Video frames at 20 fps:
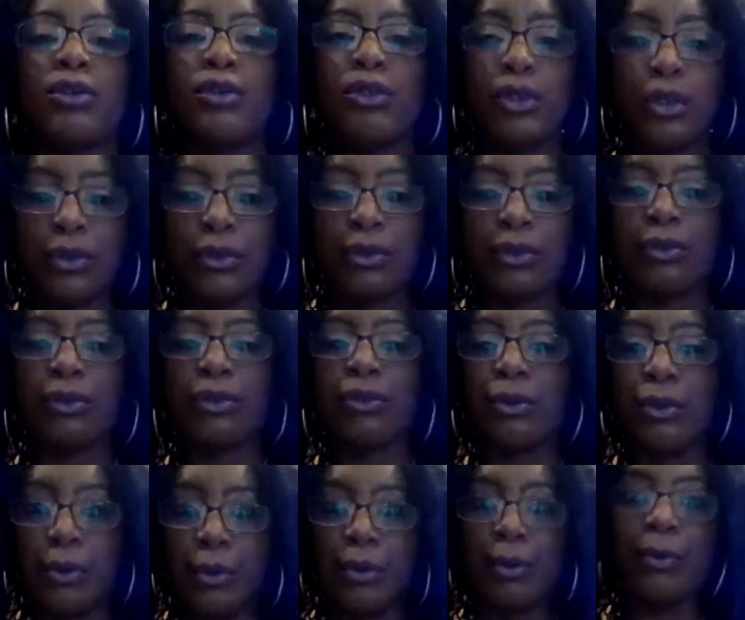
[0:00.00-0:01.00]
new
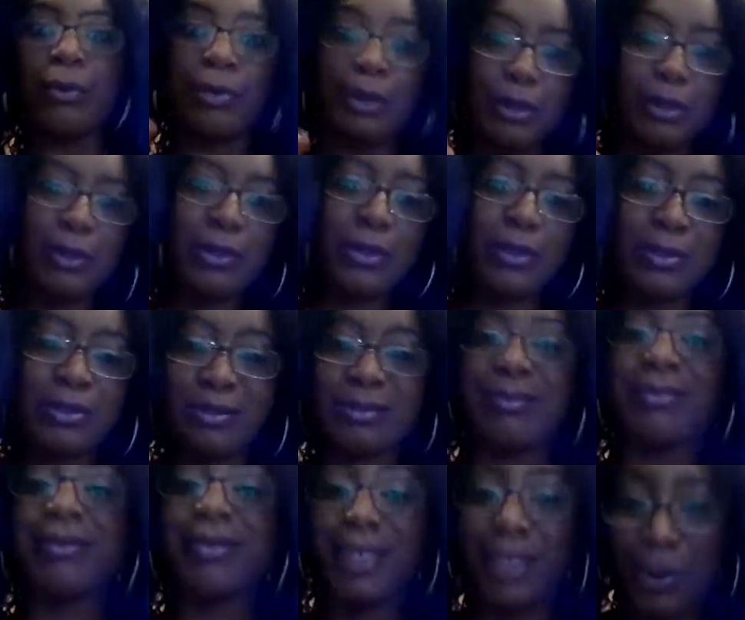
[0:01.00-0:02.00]

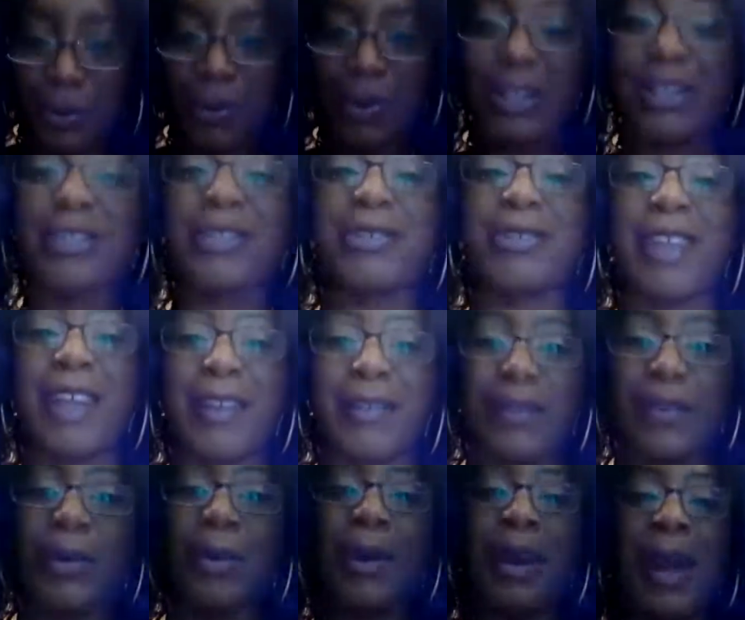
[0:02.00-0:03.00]
moon, you want to do
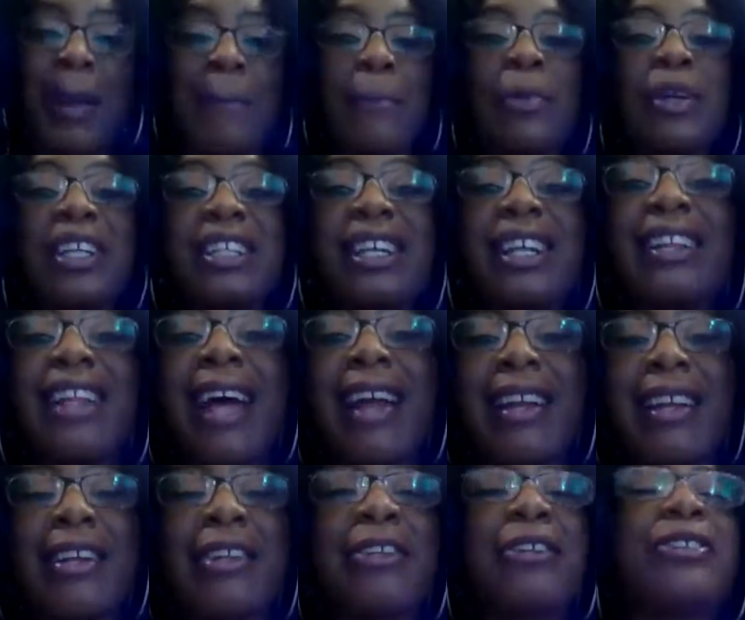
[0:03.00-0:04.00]
that for, and bring in
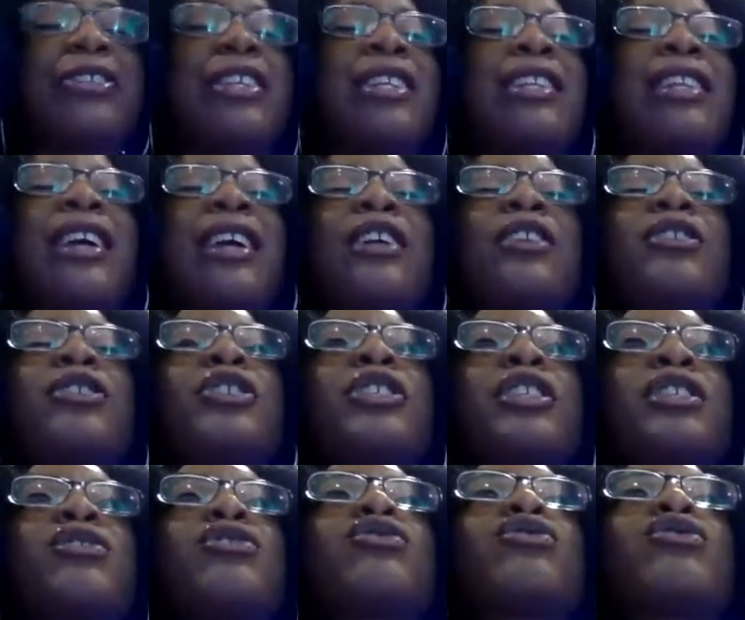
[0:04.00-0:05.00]
that energy. The
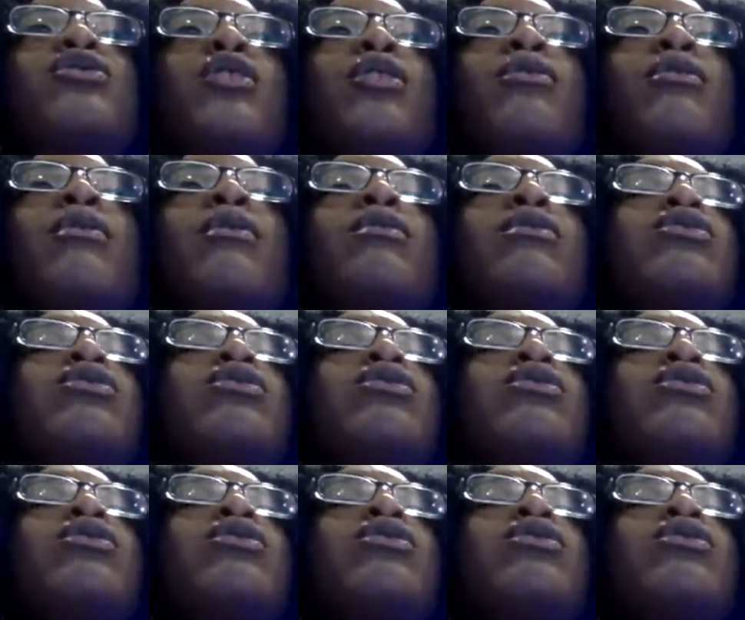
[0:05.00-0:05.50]
energy is so